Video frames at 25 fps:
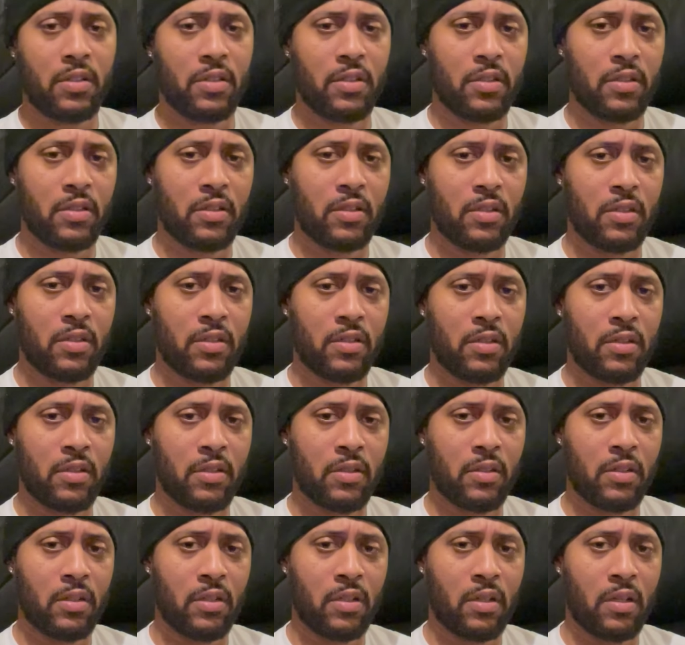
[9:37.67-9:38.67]

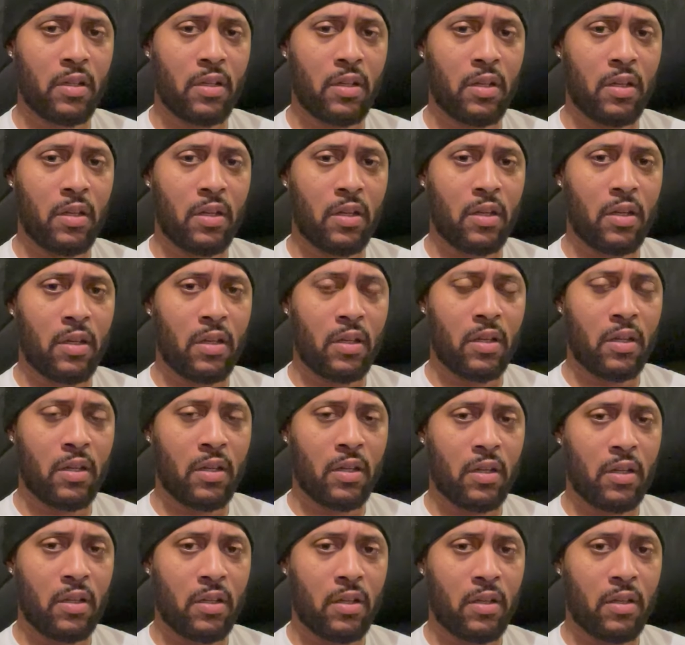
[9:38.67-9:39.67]

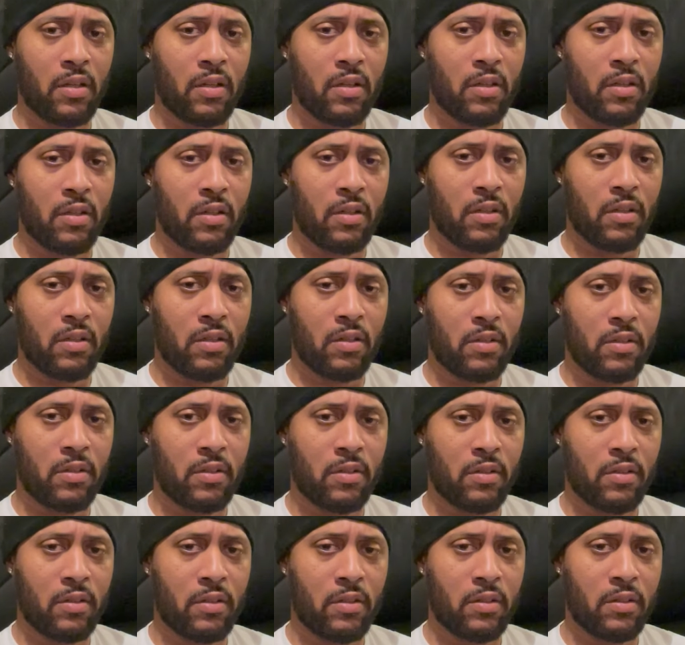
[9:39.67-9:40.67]

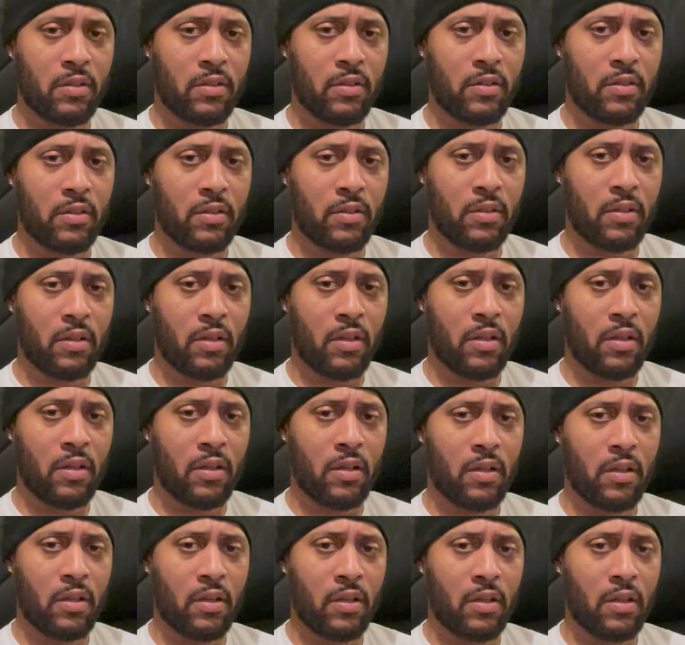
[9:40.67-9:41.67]

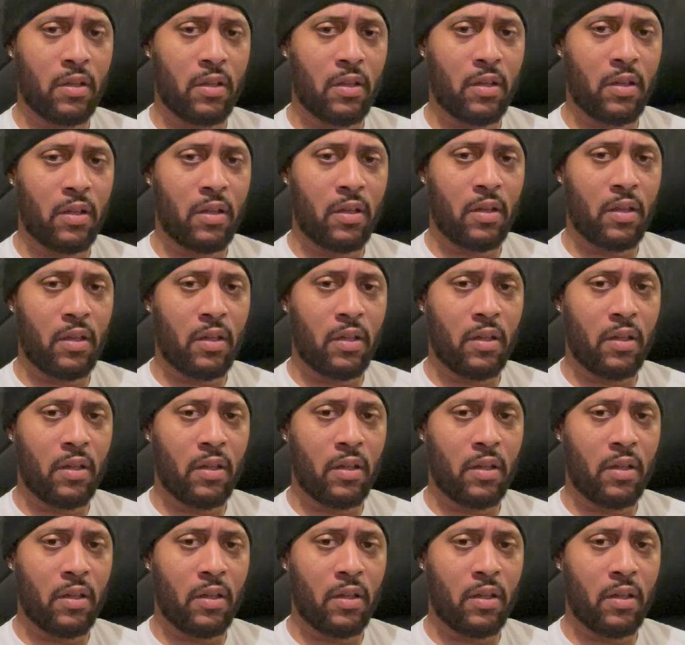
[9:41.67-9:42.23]
Nobody speaks.